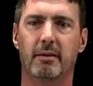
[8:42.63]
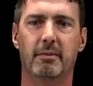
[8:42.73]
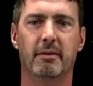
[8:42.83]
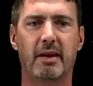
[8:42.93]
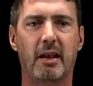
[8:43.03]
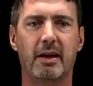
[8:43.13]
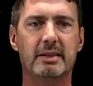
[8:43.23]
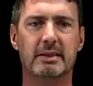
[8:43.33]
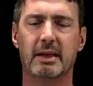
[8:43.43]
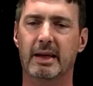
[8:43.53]

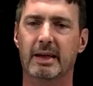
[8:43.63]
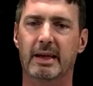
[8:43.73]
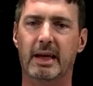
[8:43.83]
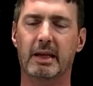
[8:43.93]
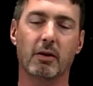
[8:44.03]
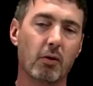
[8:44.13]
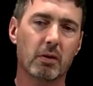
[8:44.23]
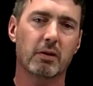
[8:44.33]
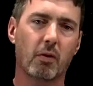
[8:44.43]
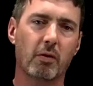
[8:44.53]
satellites in low
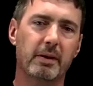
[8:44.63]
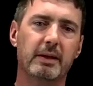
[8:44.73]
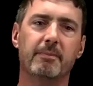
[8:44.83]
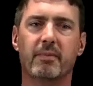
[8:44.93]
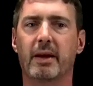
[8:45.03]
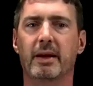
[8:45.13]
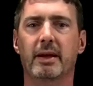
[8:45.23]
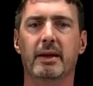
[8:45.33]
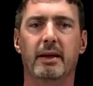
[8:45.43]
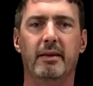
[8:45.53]
Earth orbit.
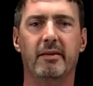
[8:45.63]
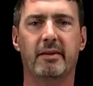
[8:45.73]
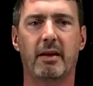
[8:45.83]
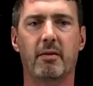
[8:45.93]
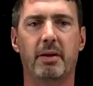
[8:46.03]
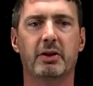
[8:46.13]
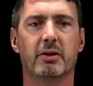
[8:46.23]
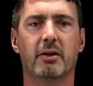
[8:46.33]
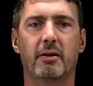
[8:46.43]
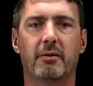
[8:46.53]
This is kind of the
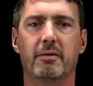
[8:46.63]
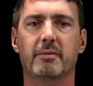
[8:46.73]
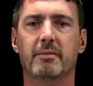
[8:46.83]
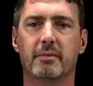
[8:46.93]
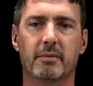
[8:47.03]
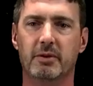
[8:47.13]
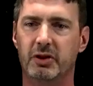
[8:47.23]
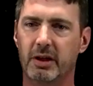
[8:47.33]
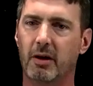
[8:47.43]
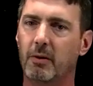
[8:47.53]
picture of
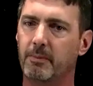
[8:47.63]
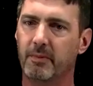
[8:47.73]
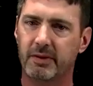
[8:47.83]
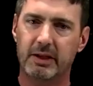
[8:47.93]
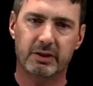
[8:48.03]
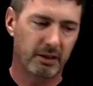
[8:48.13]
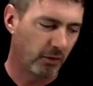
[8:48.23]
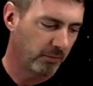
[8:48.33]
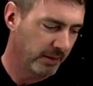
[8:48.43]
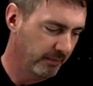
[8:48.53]
geostationary
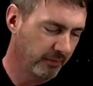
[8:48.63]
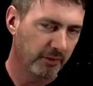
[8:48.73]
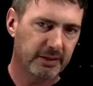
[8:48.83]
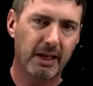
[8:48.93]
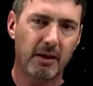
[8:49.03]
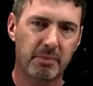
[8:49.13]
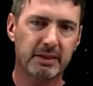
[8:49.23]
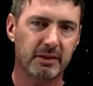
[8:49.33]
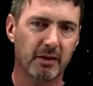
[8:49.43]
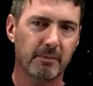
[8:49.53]
orbit. So it's getting
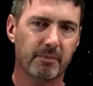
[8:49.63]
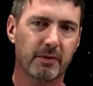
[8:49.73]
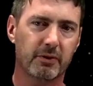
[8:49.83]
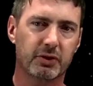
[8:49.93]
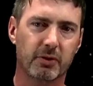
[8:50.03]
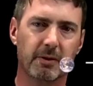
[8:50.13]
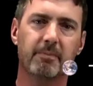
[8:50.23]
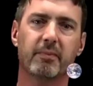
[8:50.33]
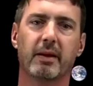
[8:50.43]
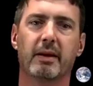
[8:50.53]
busier for sure.
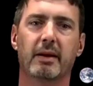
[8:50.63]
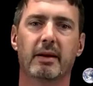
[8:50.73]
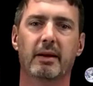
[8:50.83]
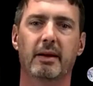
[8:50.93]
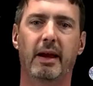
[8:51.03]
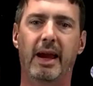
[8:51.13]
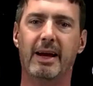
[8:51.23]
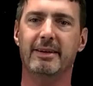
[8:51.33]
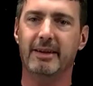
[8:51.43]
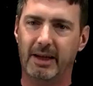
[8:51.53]

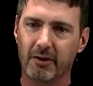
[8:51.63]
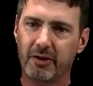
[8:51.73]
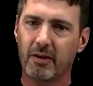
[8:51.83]
And here's another